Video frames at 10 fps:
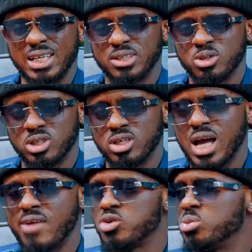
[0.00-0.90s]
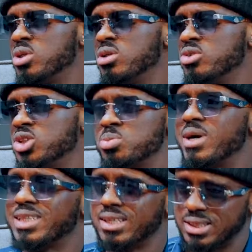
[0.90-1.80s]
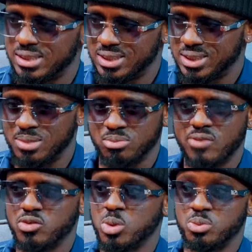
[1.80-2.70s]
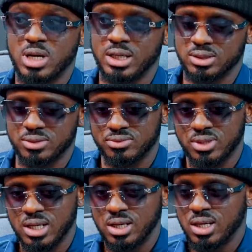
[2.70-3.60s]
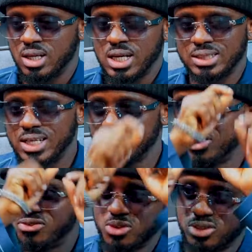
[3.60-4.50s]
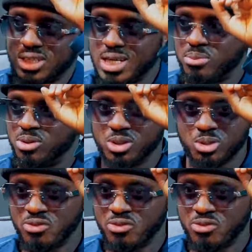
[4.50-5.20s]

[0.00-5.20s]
I said, you have to be smarter than the system, you have to be proactive. I started doing Fiokee Cab, you know,